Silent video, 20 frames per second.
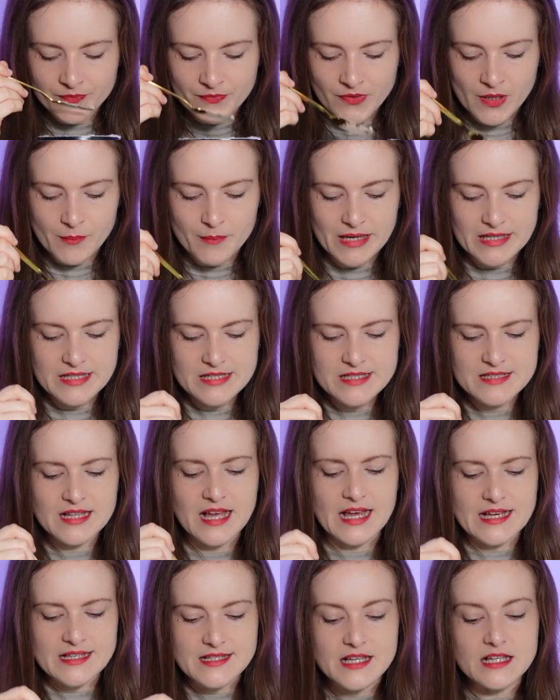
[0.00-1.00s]
But it's
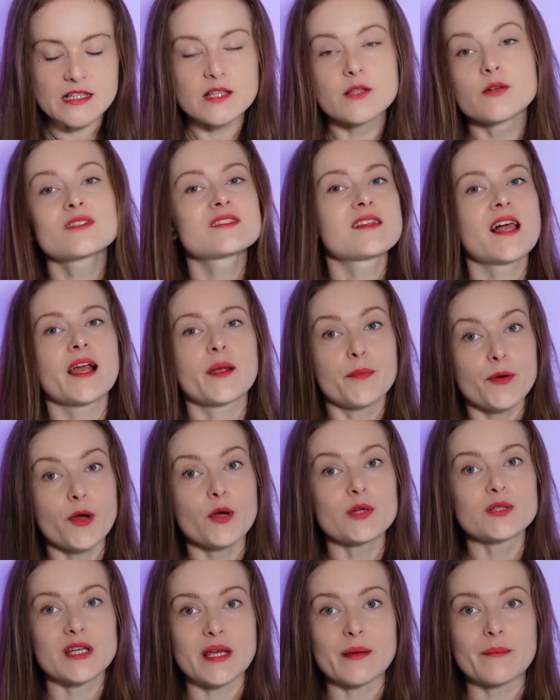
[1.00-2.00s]
nice. It looks like
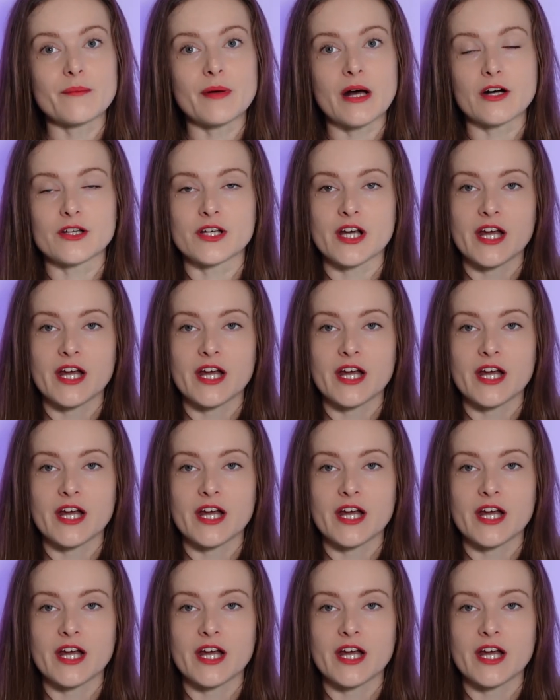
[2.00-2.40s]
protein powder.